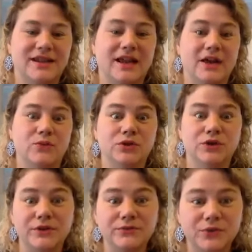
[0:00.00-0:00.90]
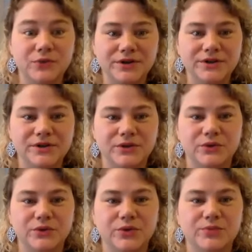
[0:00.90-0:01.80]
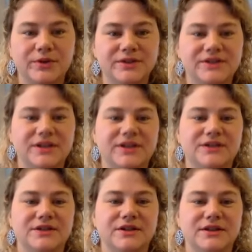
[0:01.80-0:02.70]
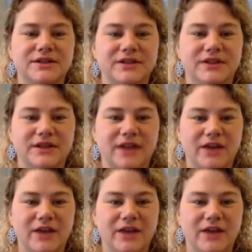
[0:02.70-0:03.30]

And we're looking forward to your presentation on Sunday,